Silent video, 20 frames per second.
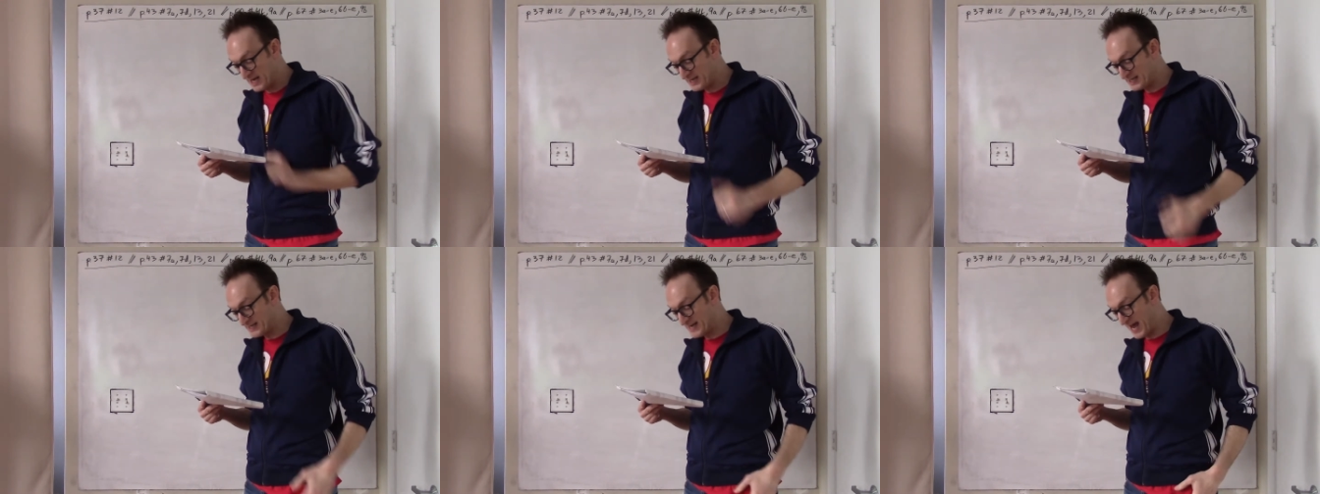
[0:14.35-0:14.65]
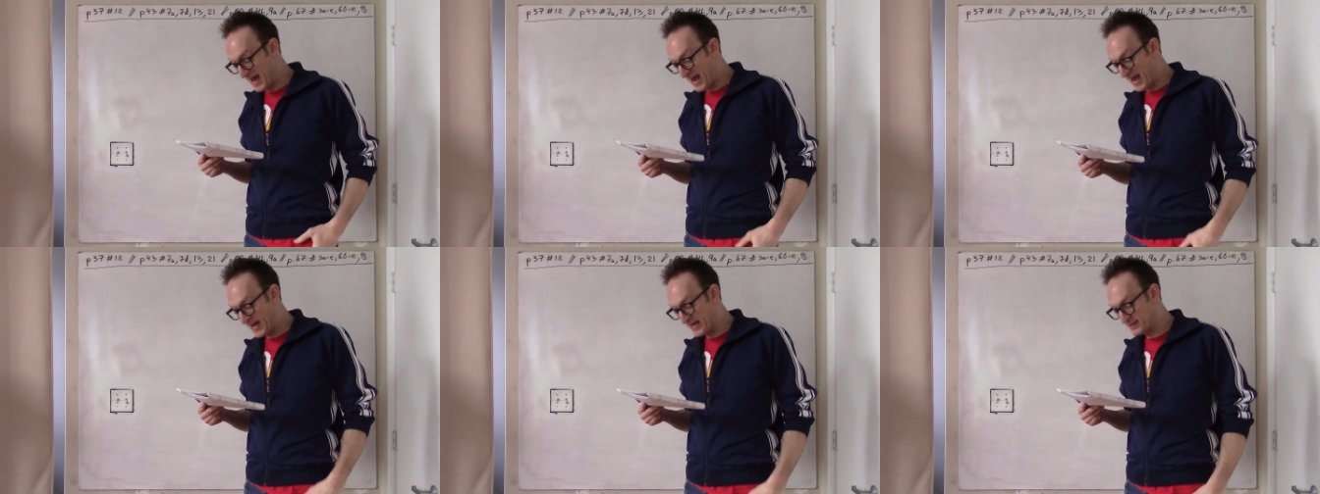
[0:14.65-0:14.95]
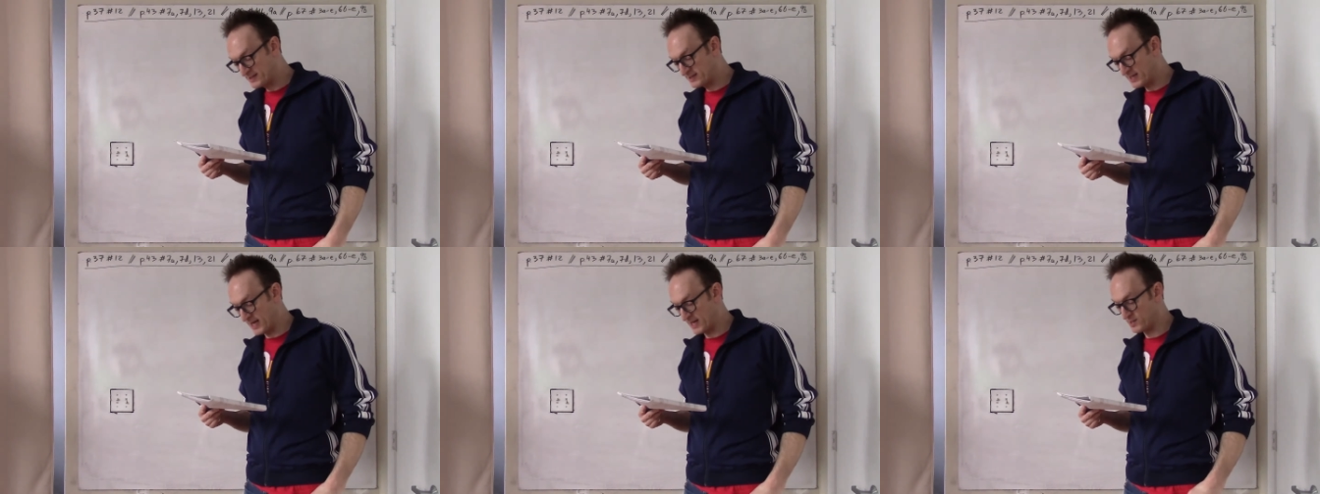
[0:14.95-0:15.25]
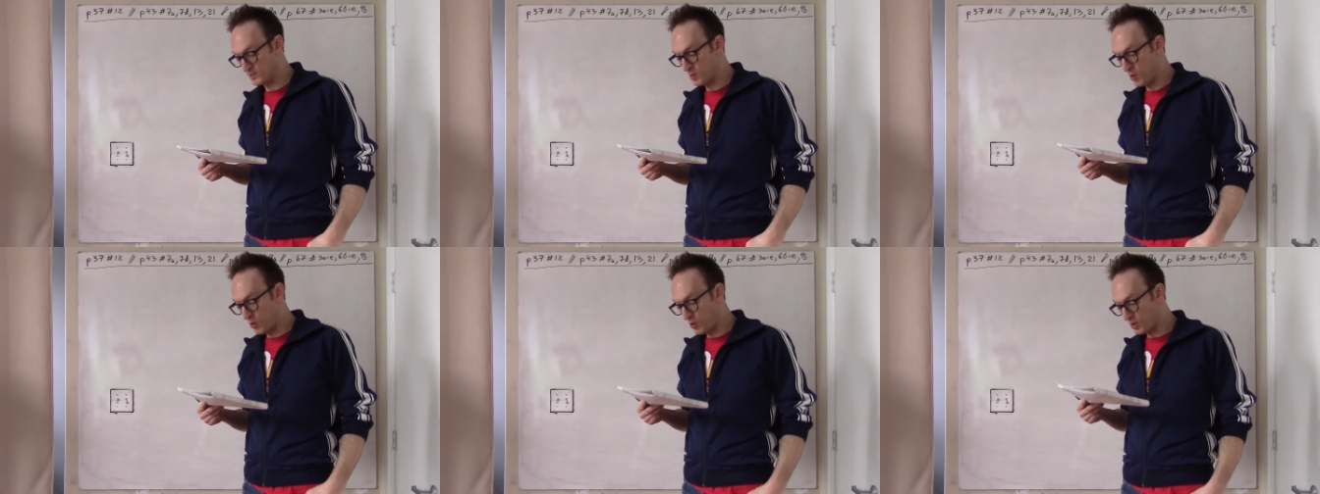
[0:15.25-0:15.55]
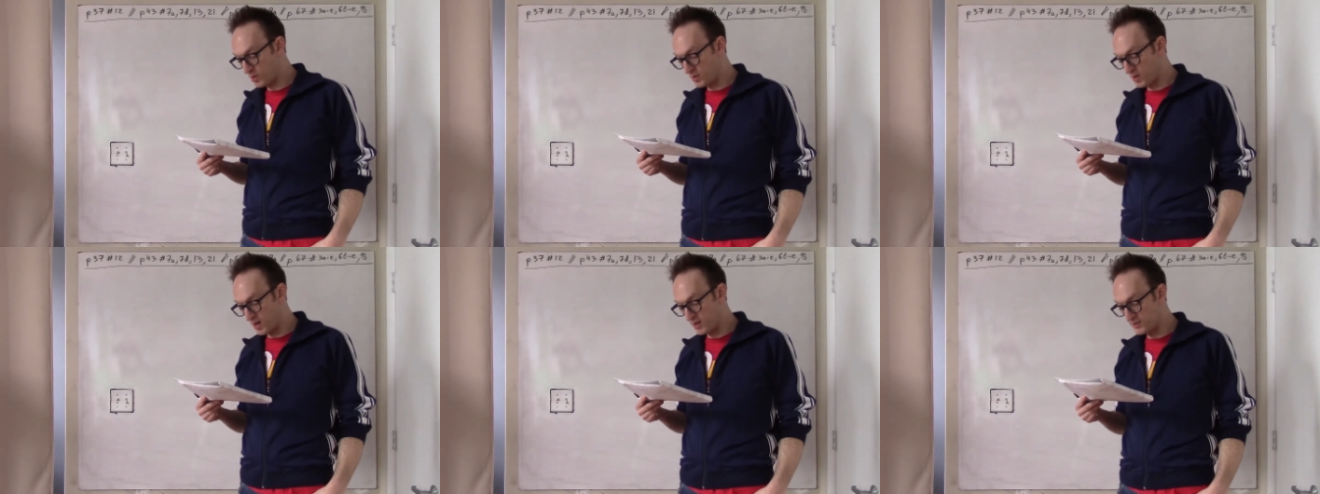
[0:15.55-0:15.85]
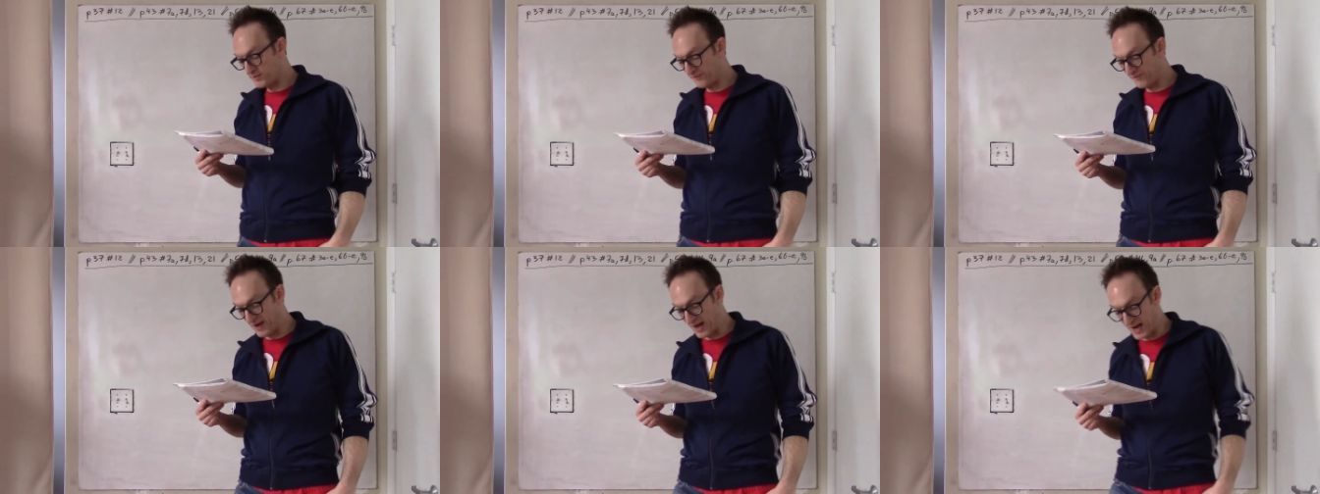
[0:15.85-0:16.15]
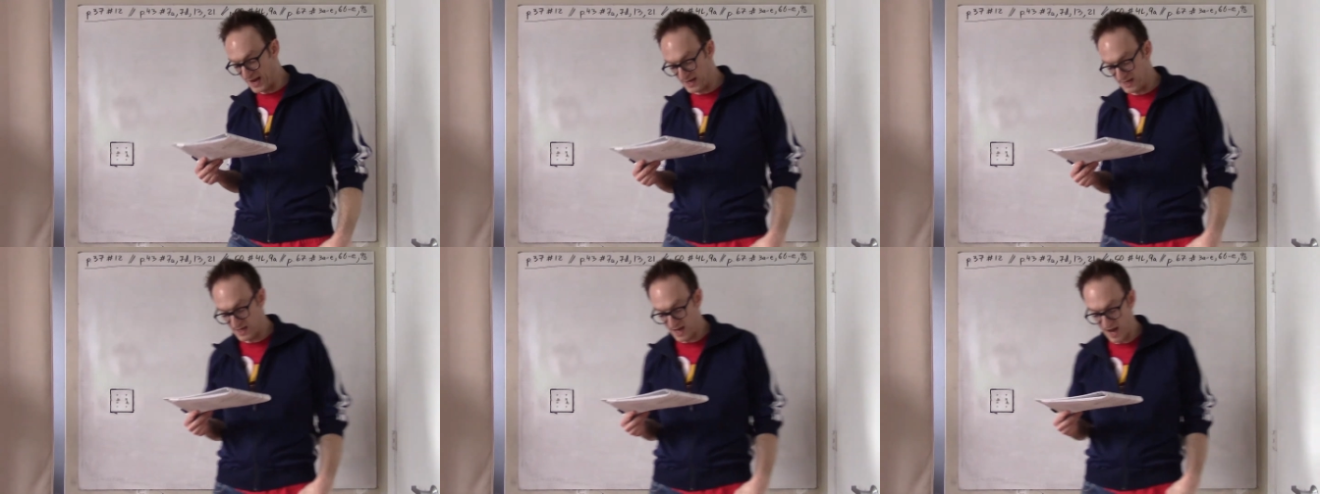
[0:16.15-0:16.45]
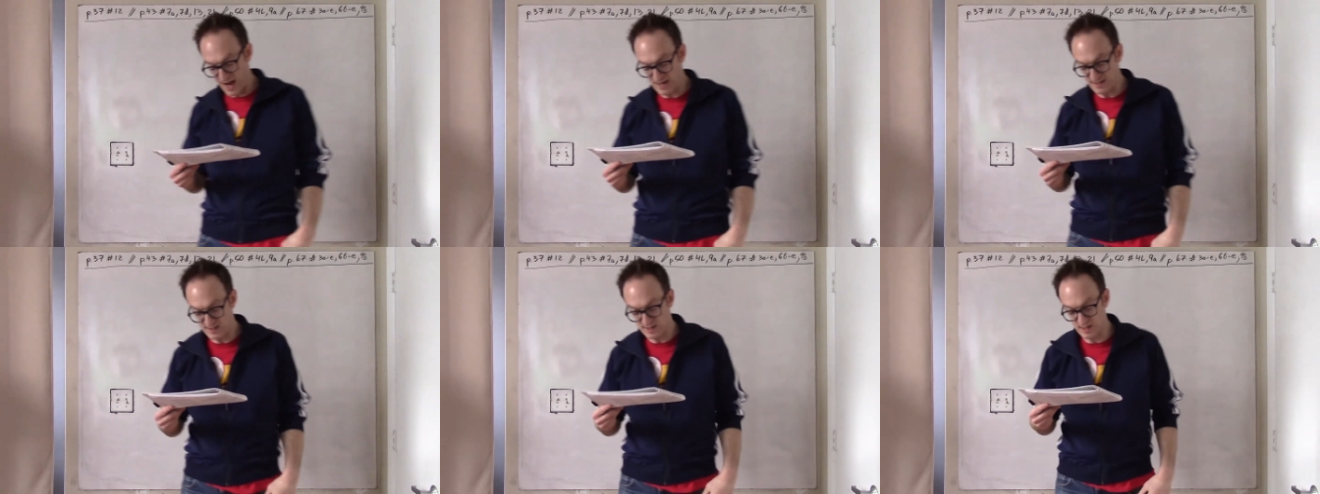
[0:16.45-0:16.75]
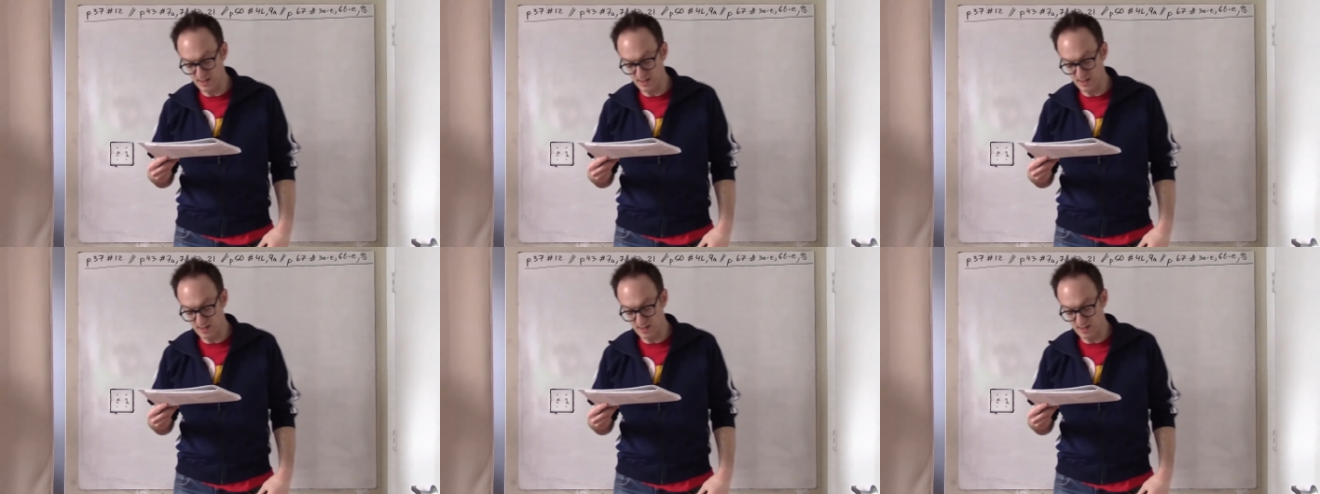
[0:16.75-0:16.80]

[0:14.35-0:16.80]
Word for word: NAND and NOR are defined as